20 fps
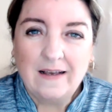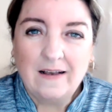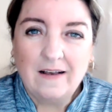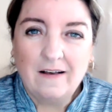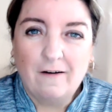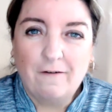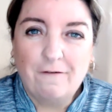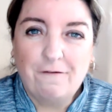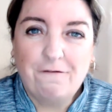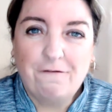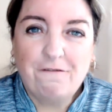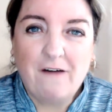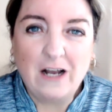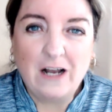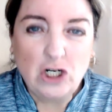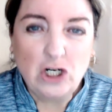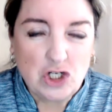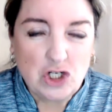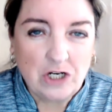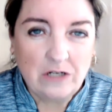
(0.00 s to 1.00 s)

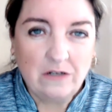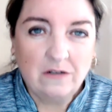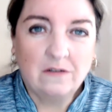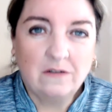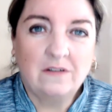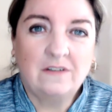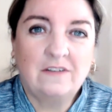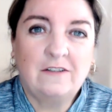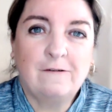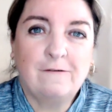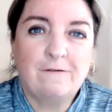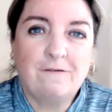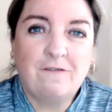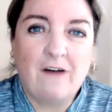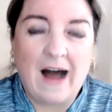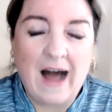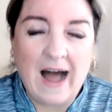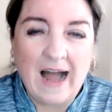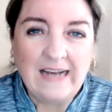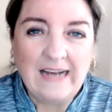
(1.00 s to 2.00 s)
functional
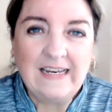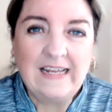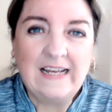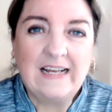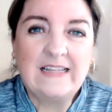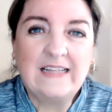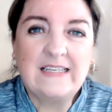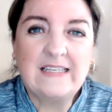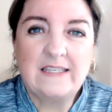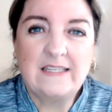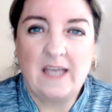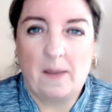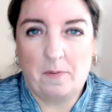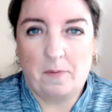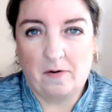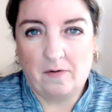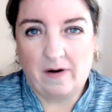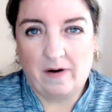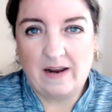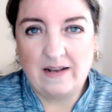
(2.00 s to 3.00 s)
dividing and
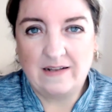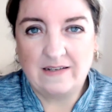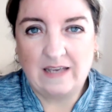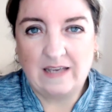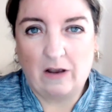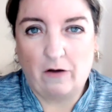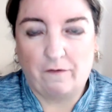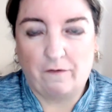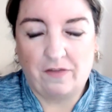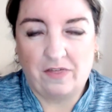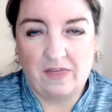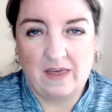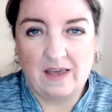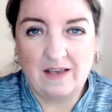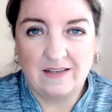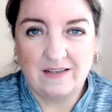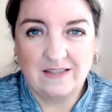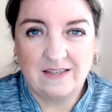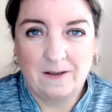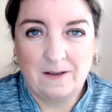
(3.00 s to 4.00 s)
separating of
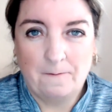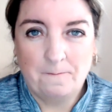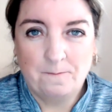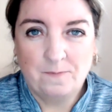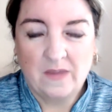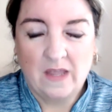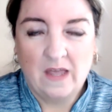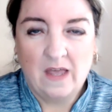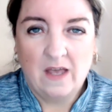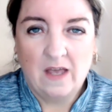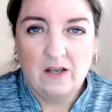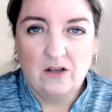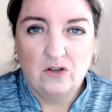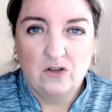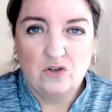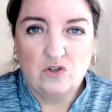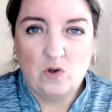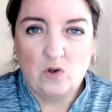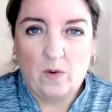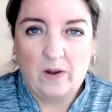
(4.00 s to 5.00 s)
things.
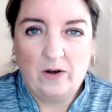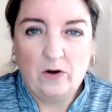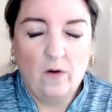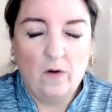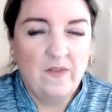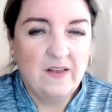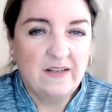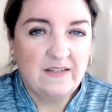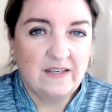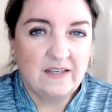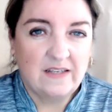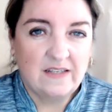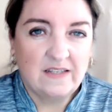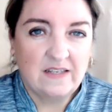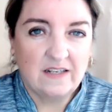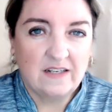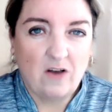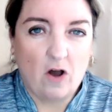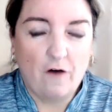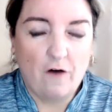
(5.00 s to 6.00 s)
So I know this
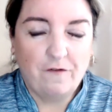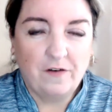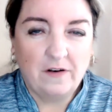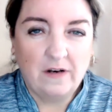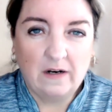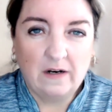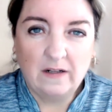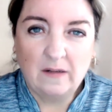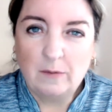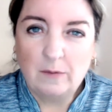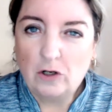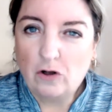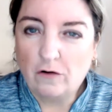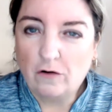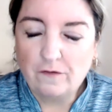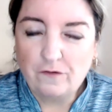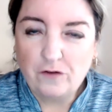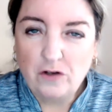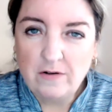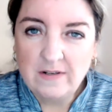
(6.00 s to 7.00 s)
is often a little bit
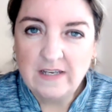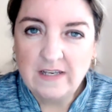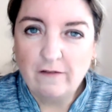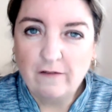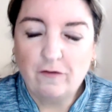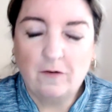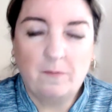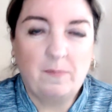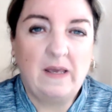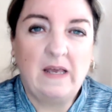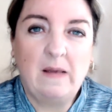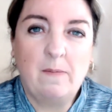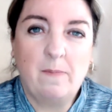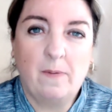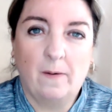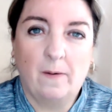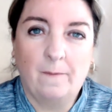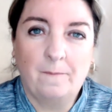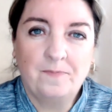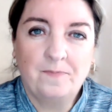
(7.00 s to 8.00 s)
confusing for people,